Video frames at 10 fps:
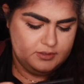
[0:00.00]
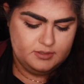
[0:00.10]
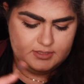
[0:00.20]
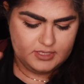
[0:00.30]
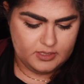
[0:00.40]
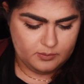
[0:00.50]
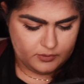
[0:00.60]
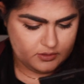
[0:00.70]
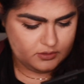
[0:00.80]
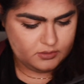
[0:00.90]
some
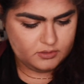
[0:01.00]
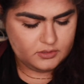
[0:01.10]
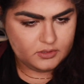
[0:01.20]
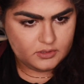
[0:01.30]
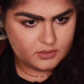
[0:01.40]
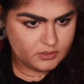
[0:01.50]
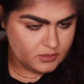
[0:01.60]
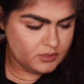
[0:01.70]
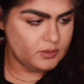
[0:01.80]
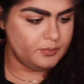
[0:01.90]

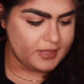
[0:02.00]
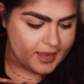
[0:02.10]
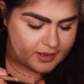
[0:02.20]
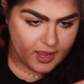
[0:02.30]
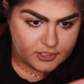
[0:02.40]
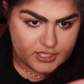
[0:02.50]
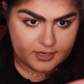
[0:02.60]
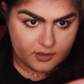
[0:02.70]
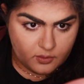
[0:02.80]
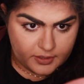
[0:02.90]
black
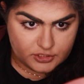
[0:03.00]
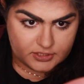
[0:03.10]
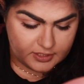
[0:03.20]
eyeshadow and just